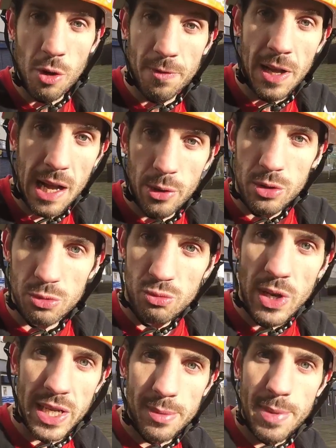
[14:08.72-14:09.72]
far I would
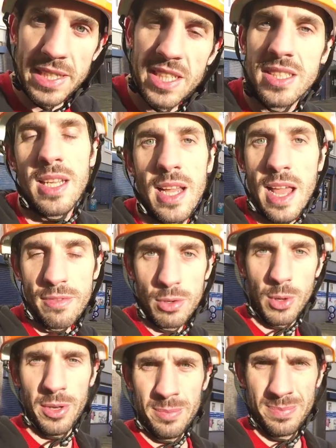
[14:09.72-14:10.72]
recommend it to everyone.